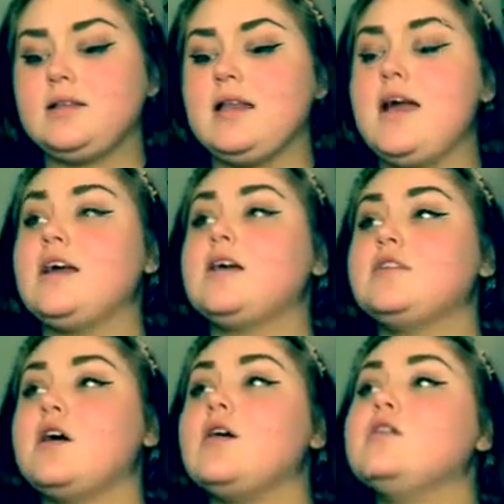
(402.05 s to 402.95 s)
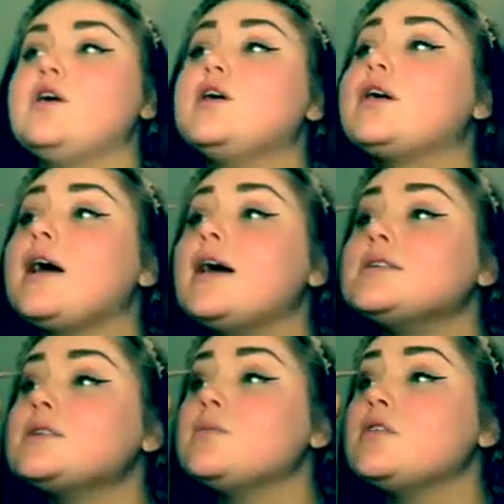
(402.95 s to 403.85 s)
like if y'all look at
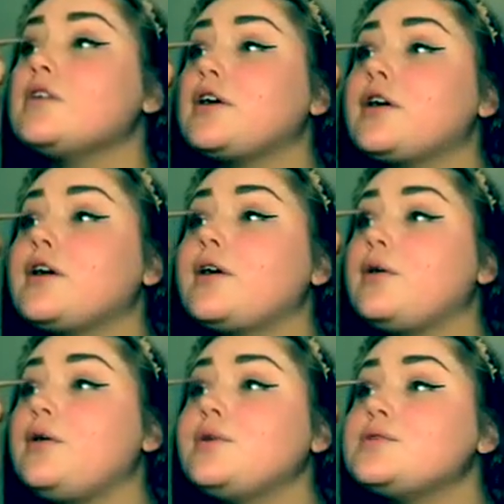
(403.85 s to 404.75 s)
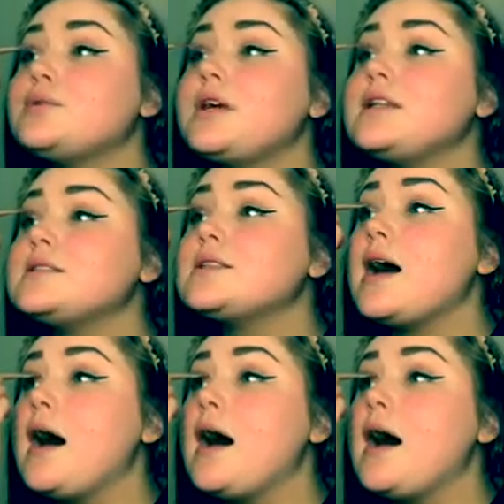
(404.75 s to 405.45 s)
some of her old tweets,